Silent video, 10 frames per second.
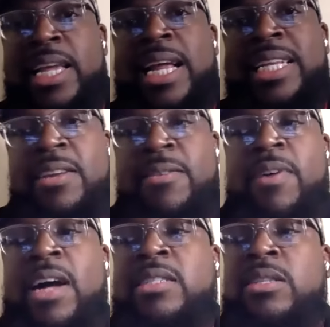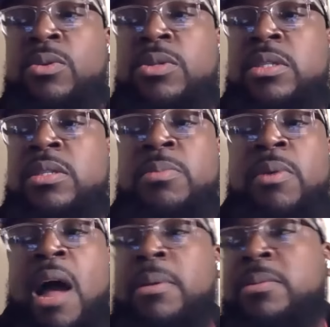and identify solutions to
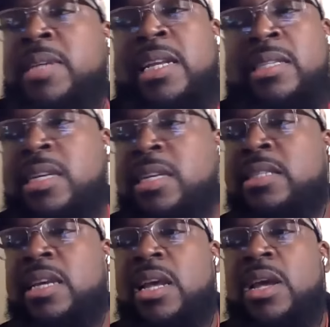problems that exist.